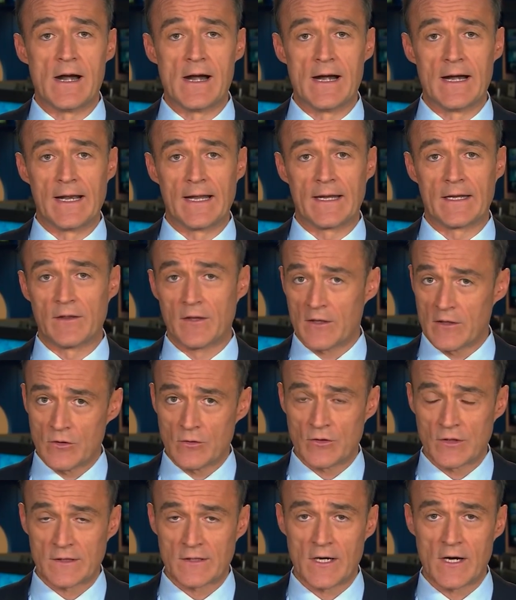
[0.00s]
Ehrlich, that
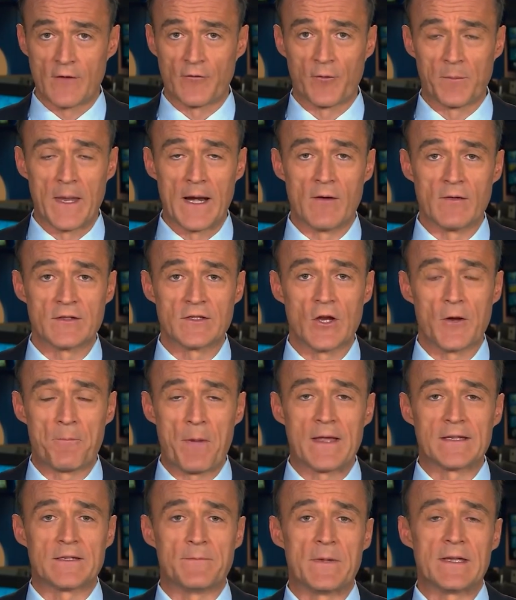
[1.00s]
you just heard from there is so
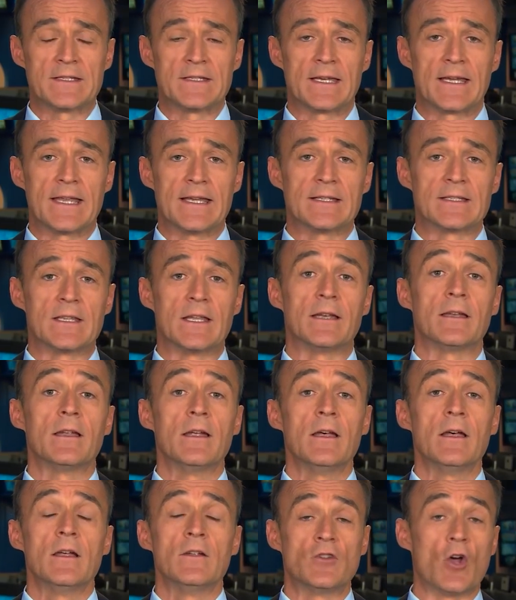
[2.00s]
pessimistic is that
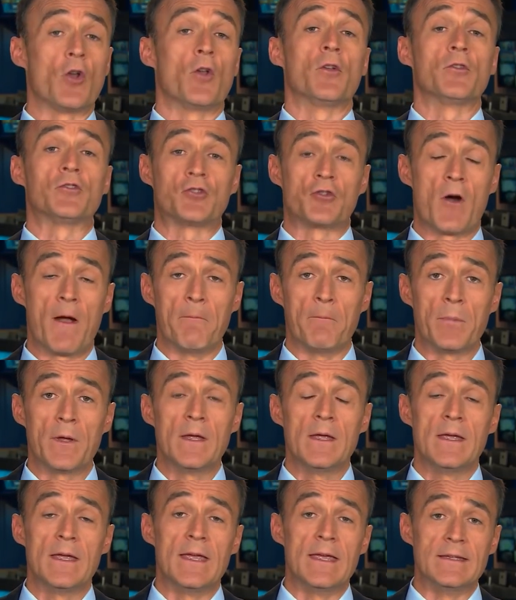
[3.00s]
Donald Trump
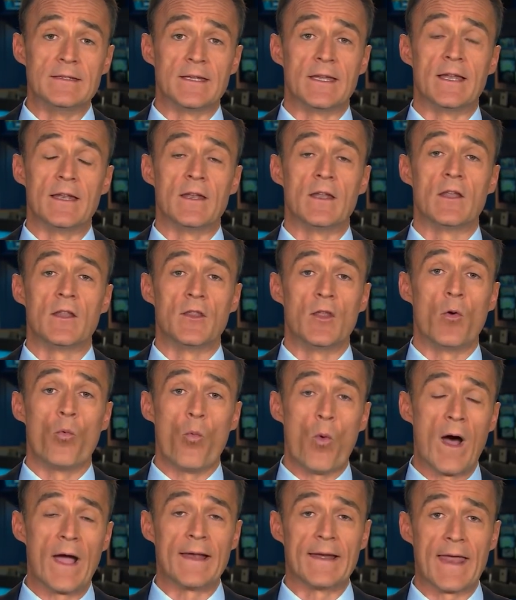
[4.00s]
is in the
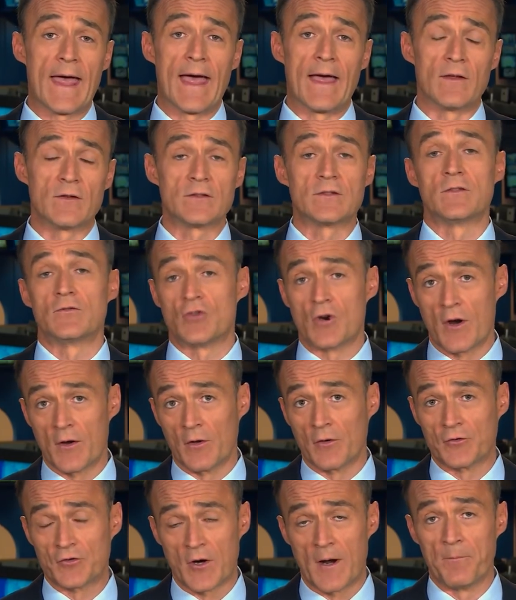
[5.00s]
White House.
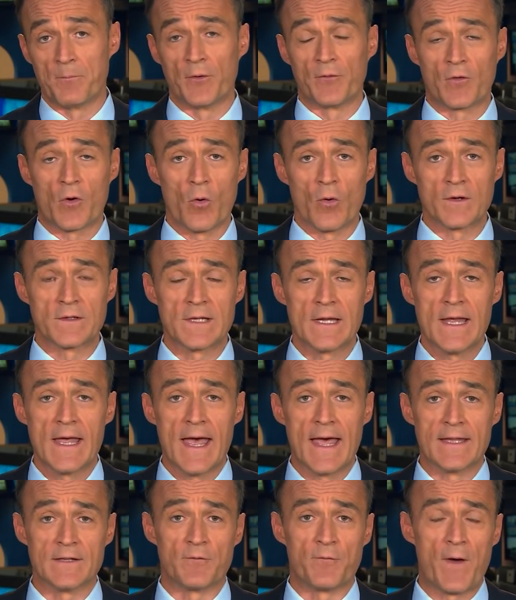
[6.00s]
Donald Trump, of course,
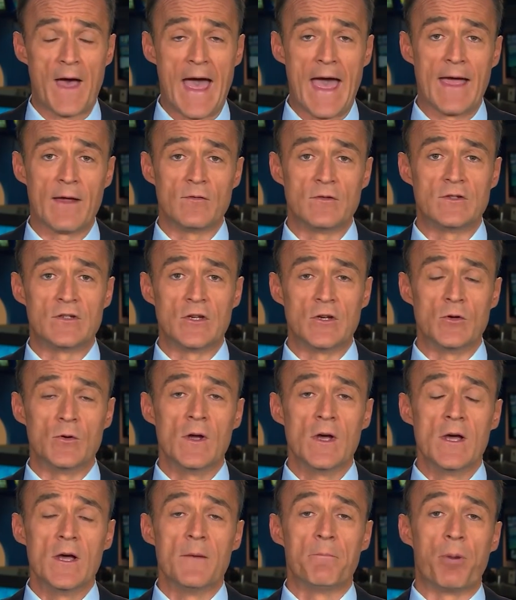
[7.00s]
has vowed to
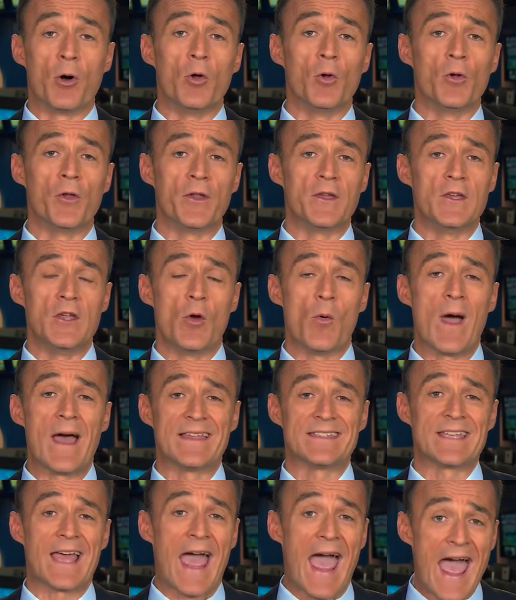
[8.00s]
pull the
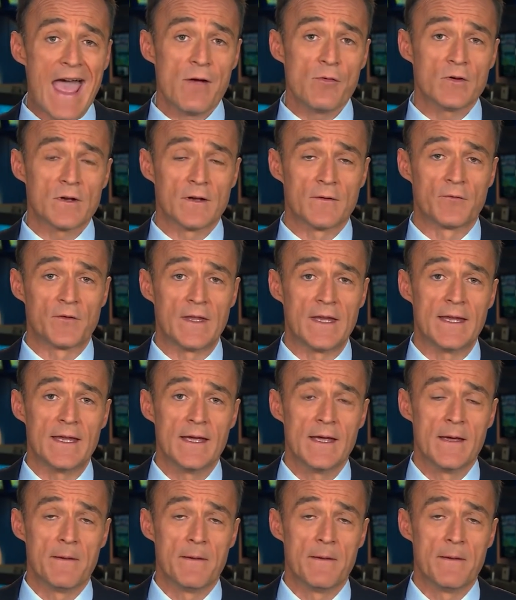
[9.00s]
US out of the